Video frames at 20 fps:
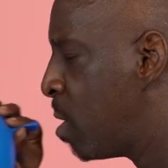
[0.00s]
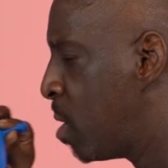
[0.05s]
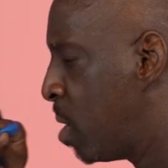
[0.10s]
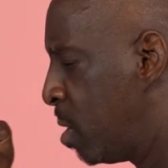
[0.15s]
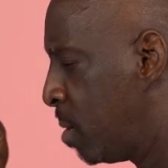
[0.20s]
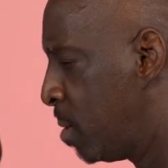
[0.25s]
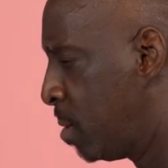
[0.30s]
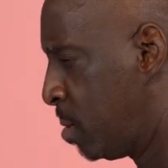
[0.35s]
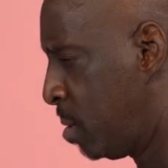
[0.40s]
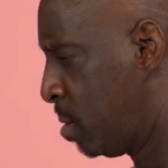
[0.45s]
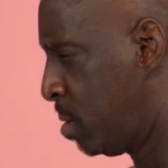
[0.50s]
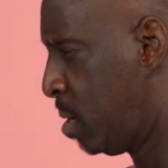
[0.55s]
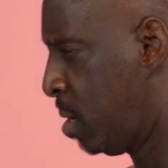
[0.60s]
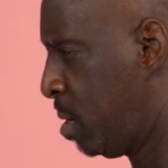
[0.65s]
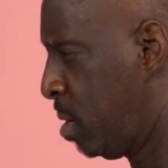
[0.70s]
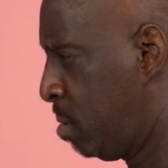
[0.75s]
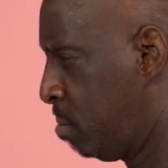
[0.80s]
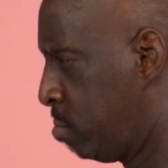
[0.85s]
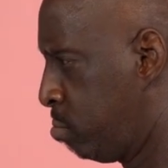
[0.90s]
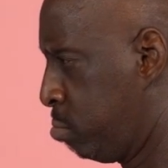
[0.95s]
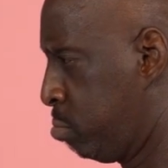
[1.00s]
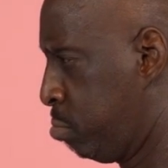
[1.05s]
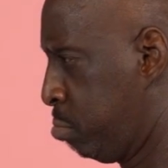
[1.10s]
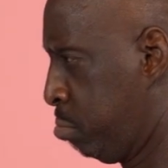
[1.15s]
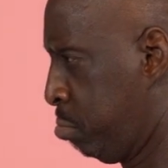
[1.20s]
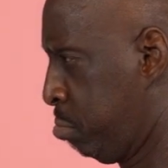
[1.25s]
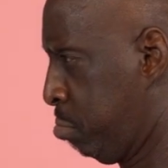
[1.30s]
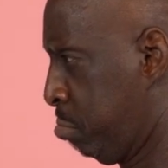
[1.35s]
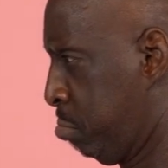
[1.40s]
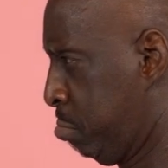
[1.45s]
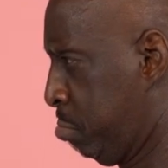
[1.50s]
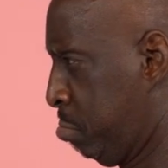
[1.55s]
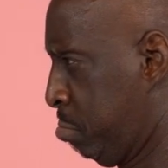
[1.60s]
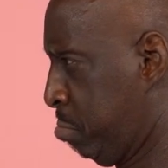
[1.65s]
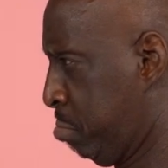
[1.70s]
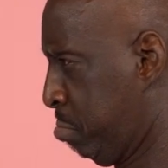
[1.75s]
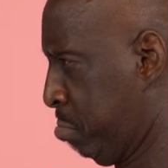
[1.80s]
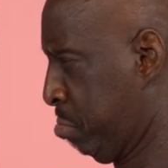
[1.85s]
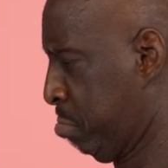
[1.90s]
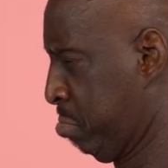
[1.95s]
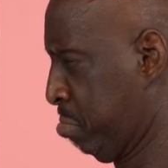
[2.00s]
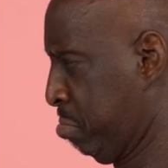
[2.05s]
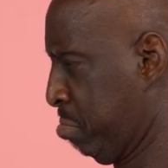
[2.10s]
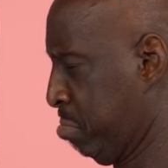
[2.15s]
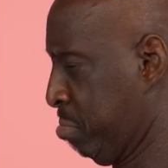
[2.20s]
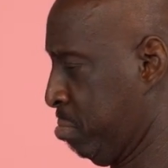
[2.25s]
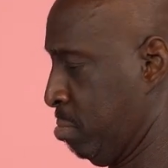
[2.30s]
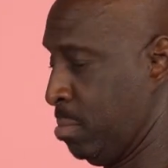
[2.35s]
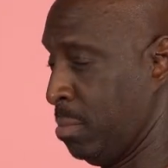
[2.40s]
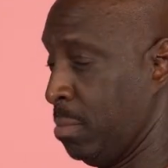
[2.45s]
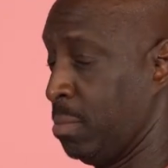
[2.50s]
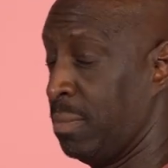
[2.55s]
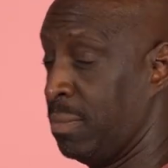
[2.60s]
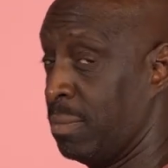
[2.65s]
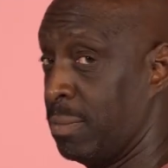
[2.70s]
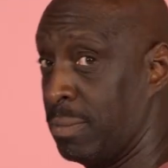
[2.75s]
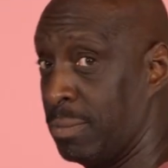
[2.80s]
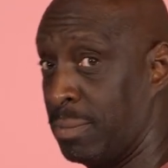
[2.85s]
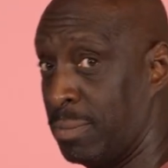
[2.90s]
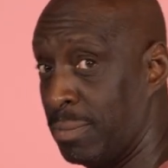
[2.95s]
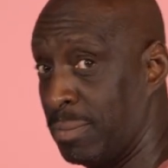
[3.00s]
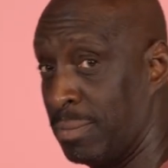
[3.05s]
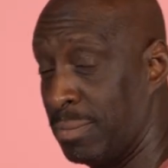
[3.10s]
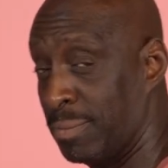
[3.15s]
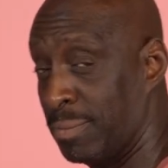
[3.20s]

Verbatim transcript: with smaller testicular volume. Trans fats